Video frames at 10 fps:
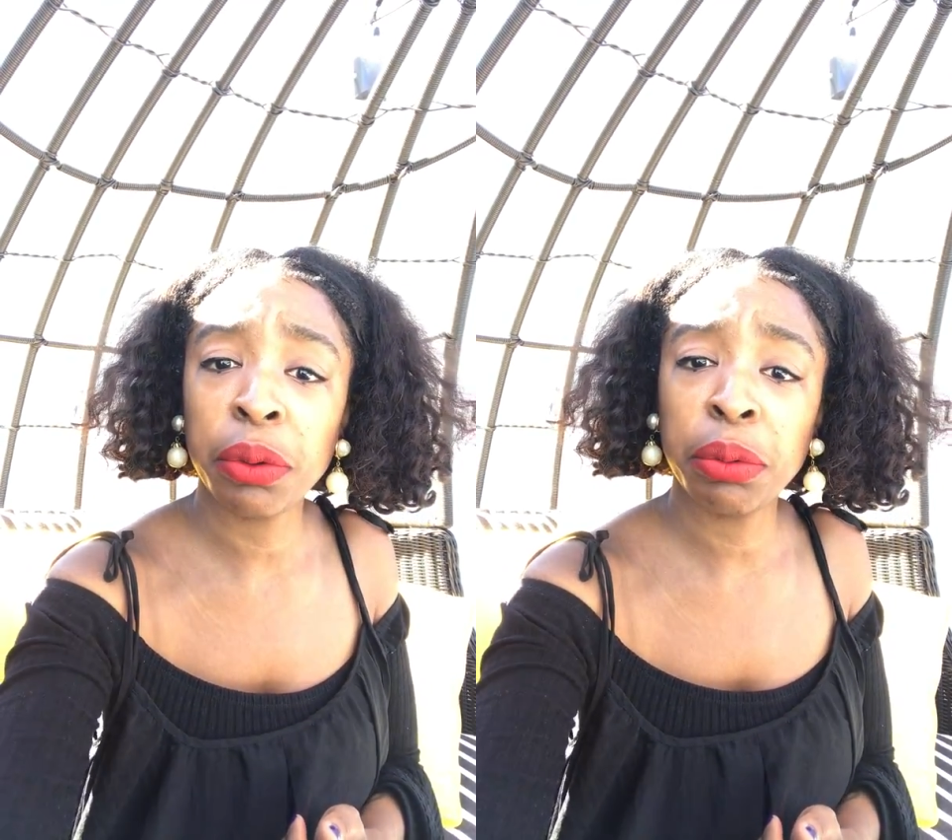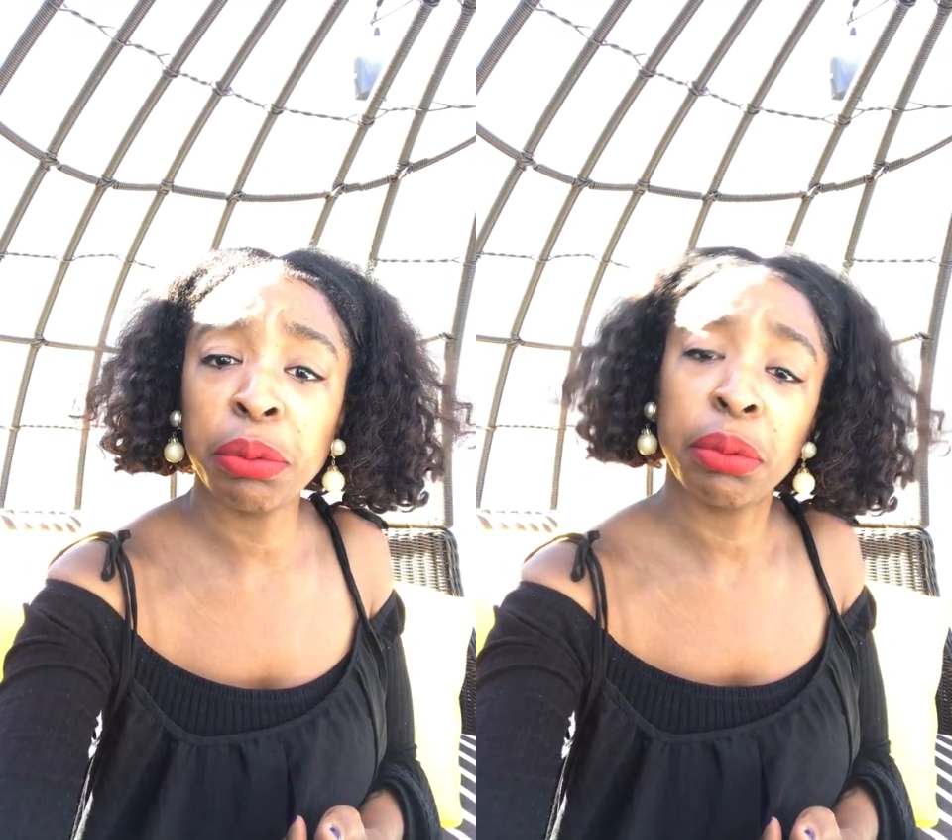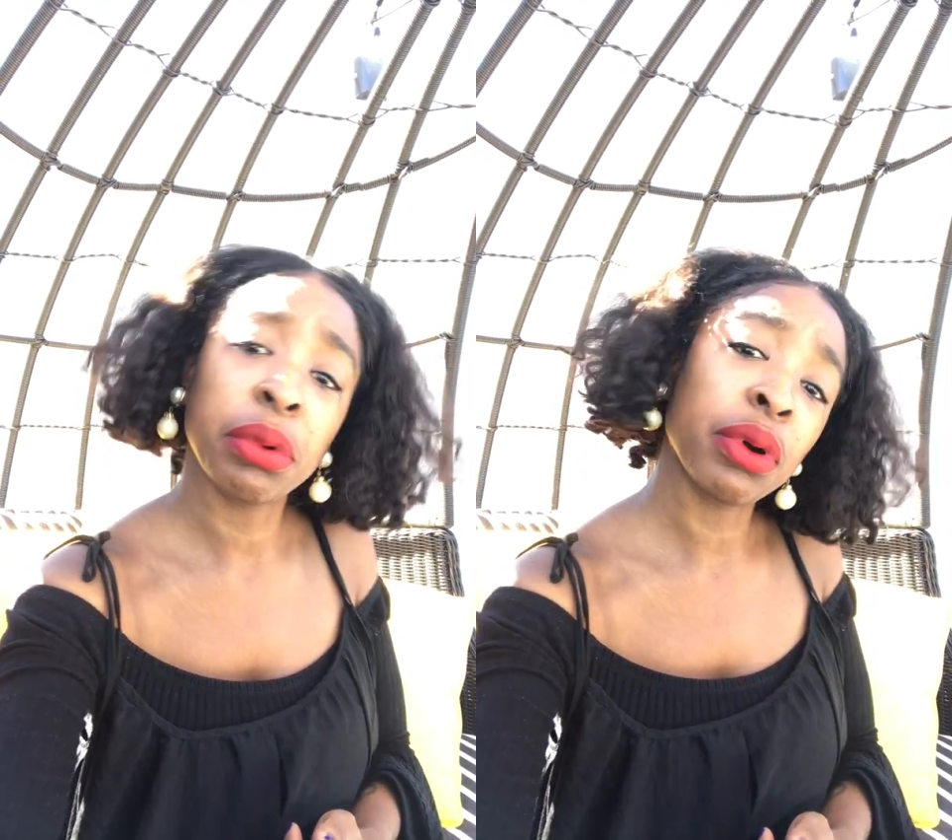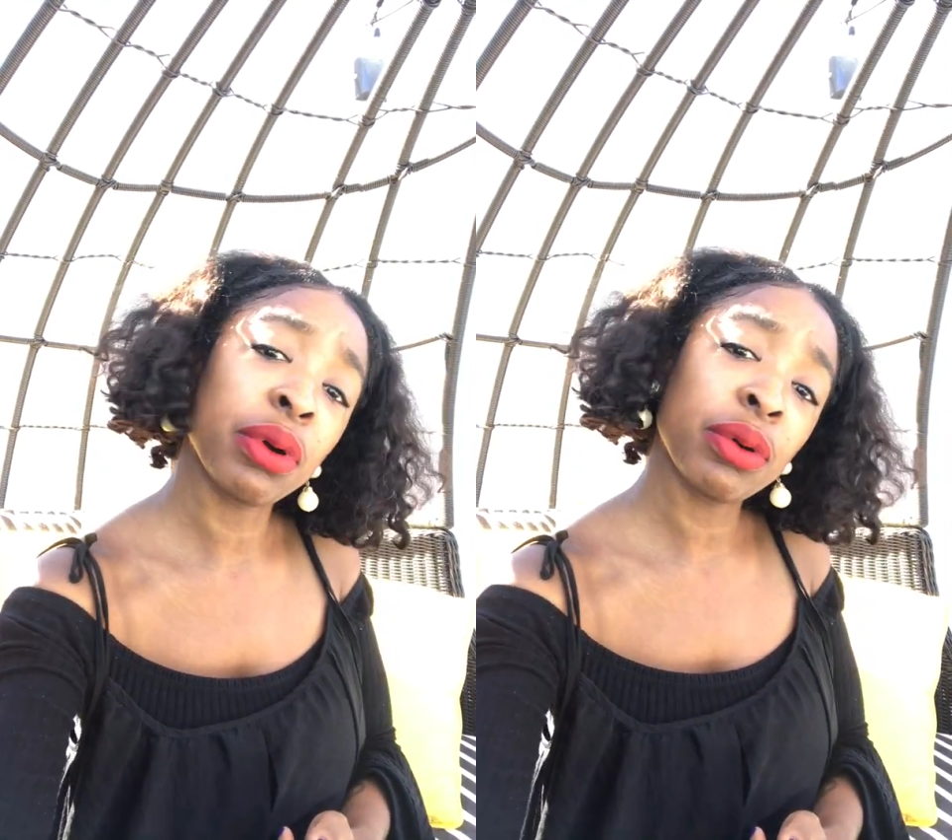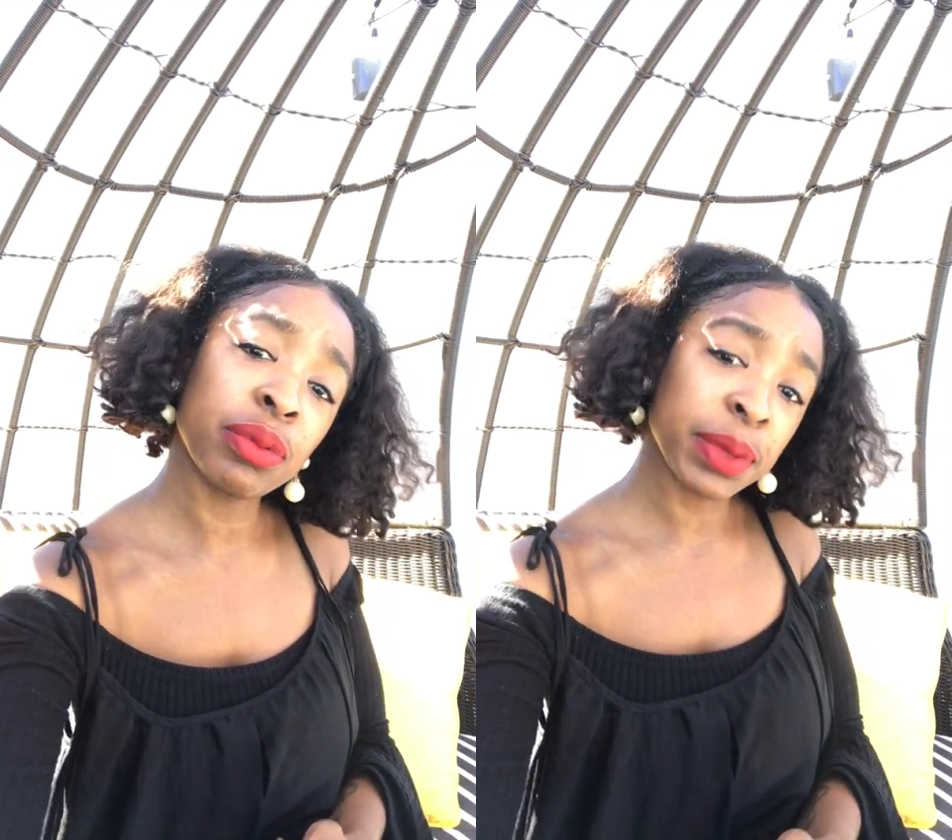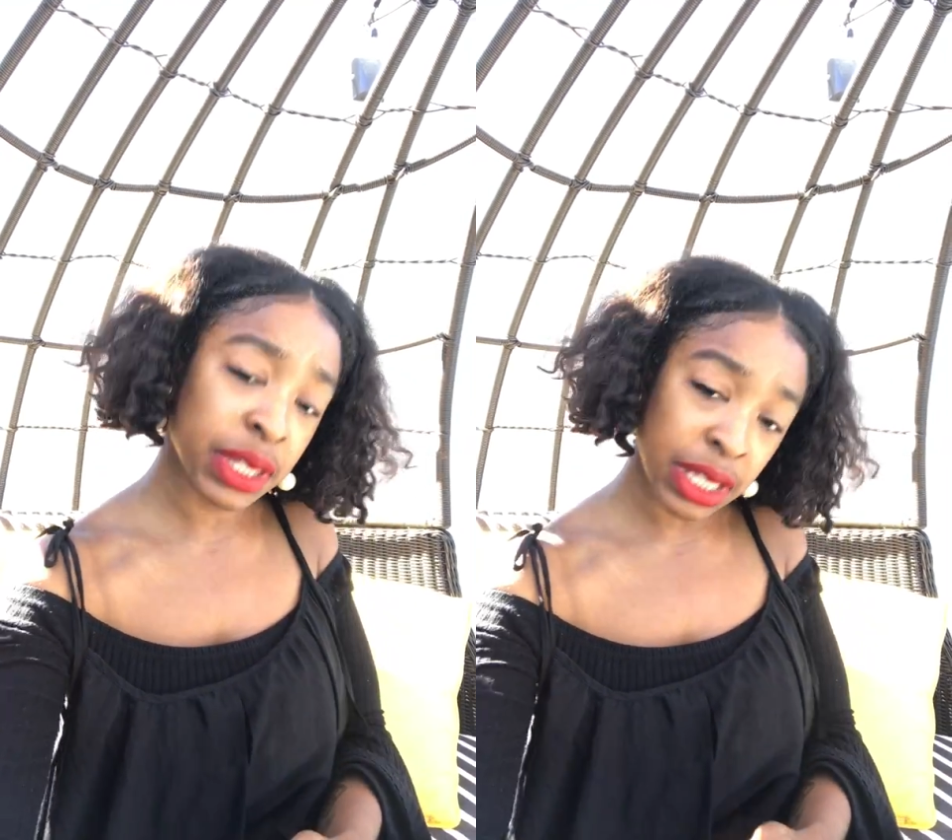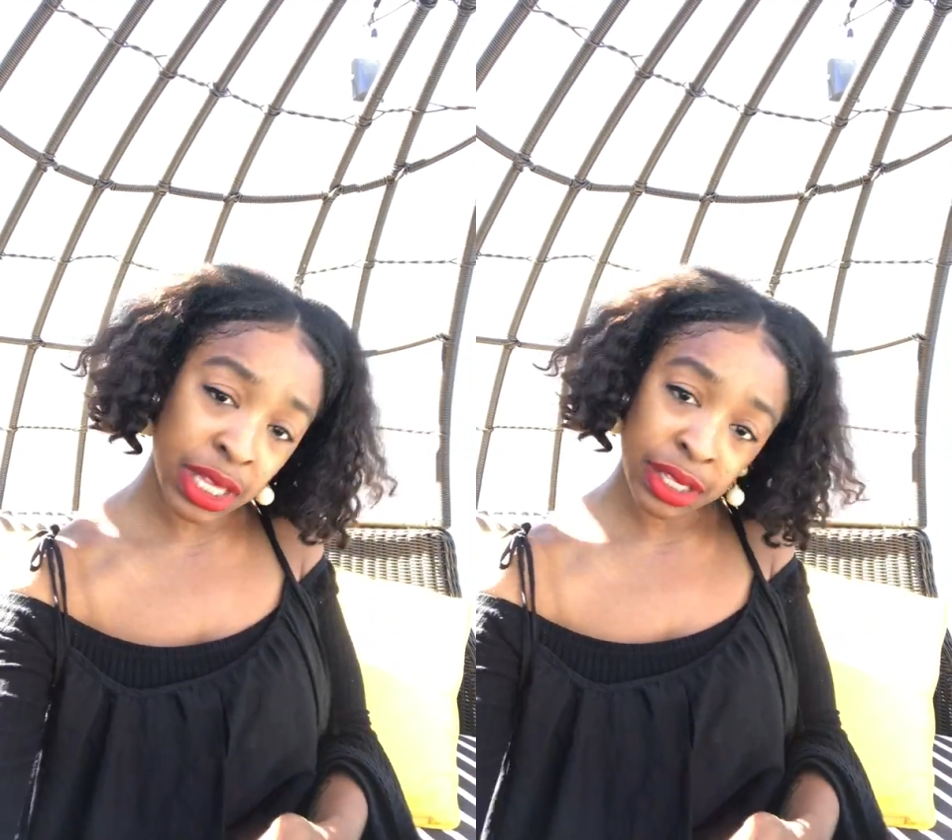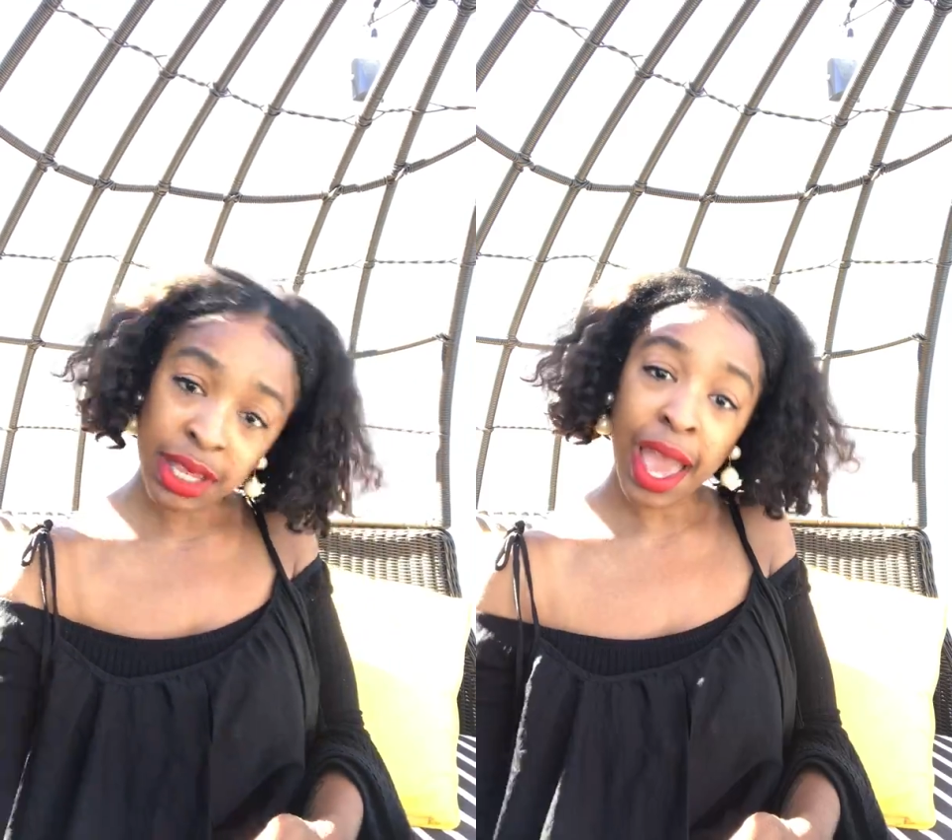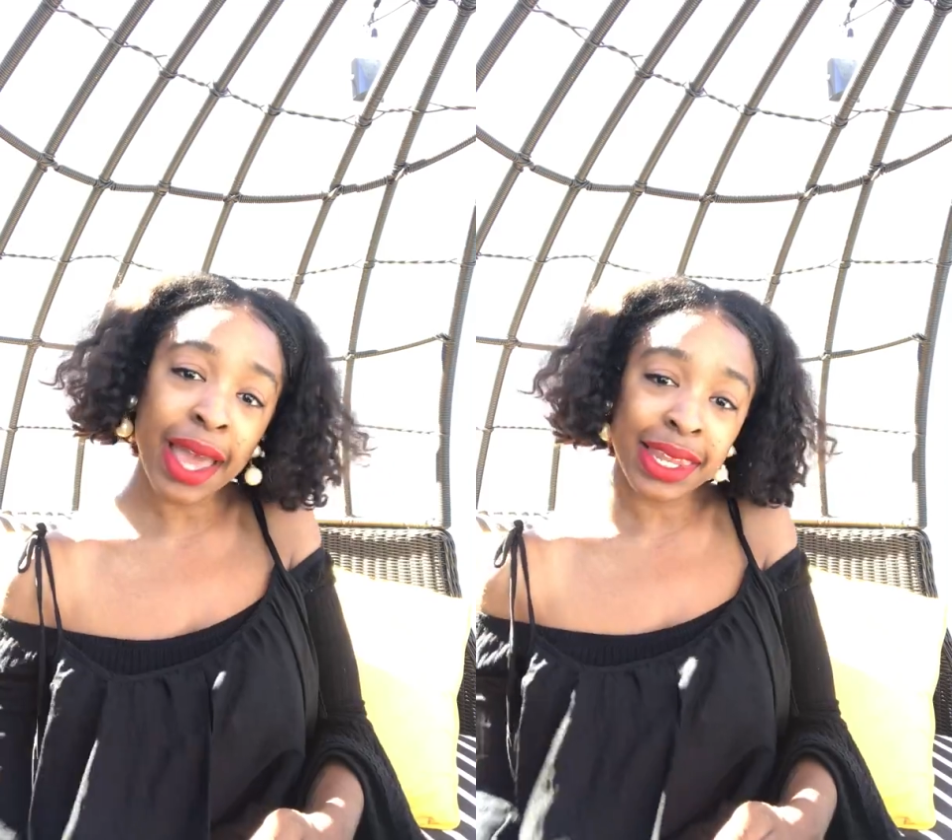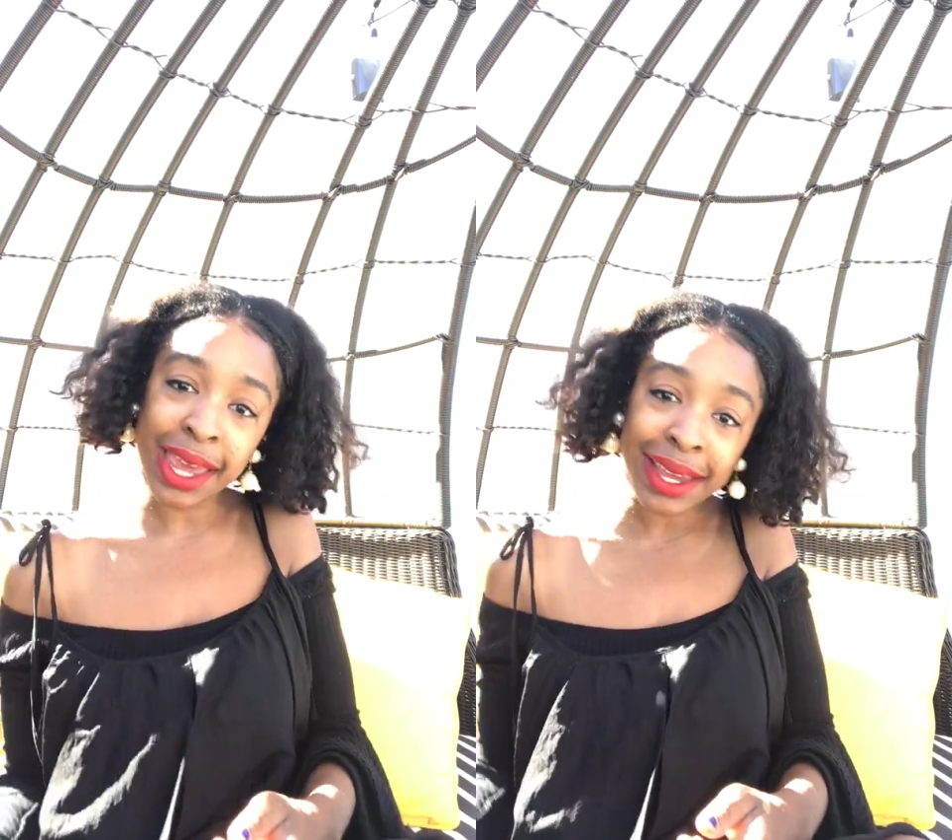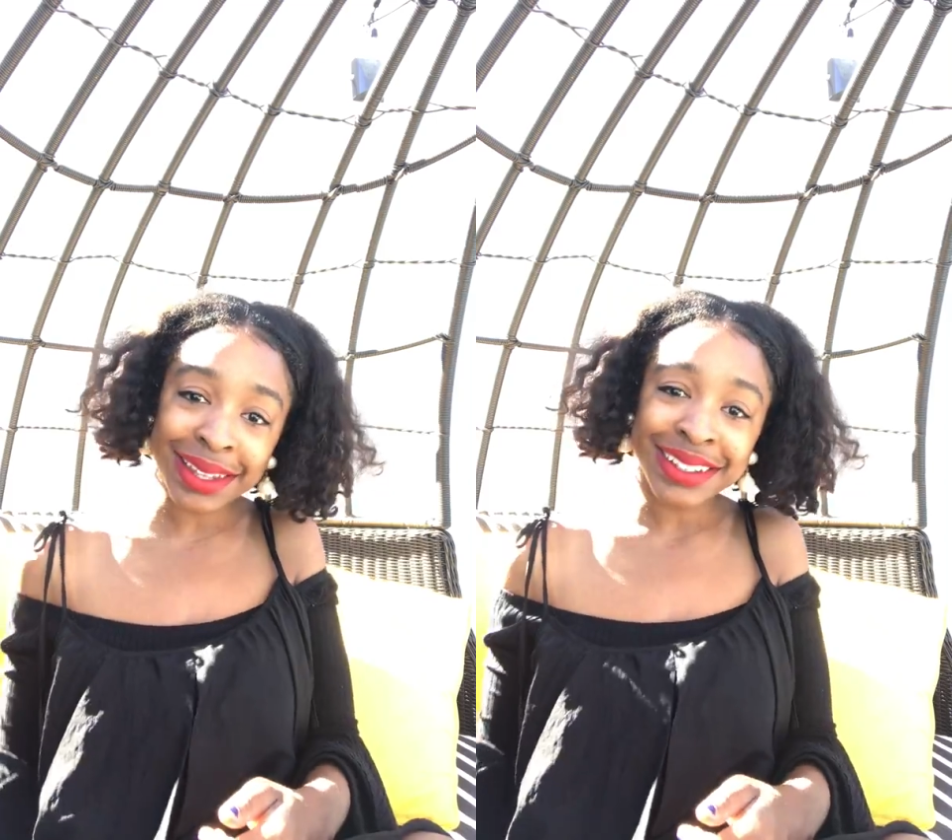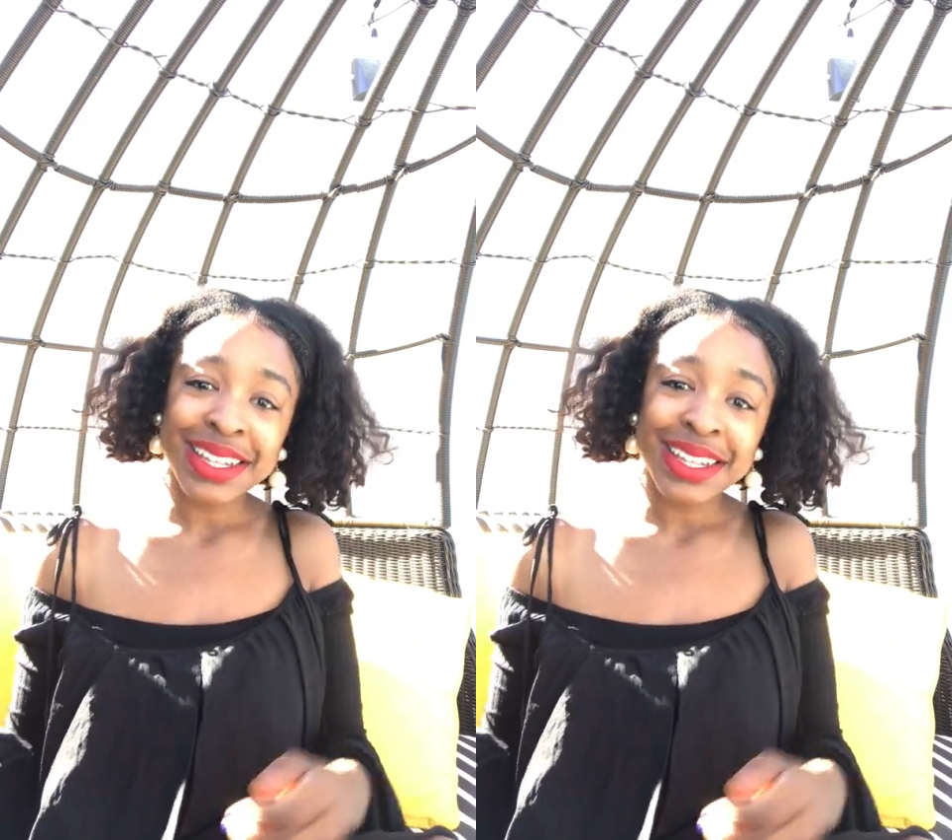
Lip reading: Ooh, with the highlight.